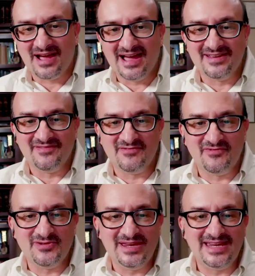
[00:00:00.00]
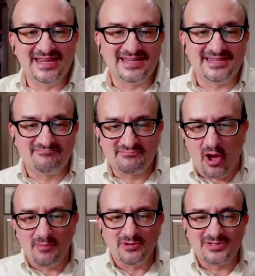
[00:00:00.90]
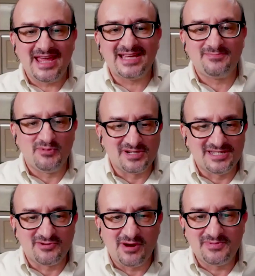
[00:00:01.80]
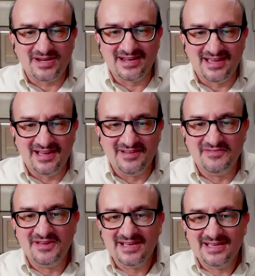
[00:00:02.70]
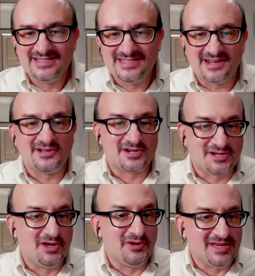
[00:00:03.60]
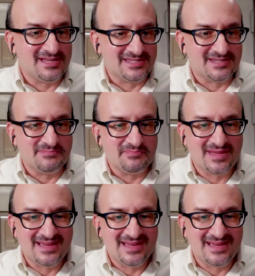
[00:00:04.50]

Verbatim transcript: kind of if you needed a almost textbook description of settler colonialism.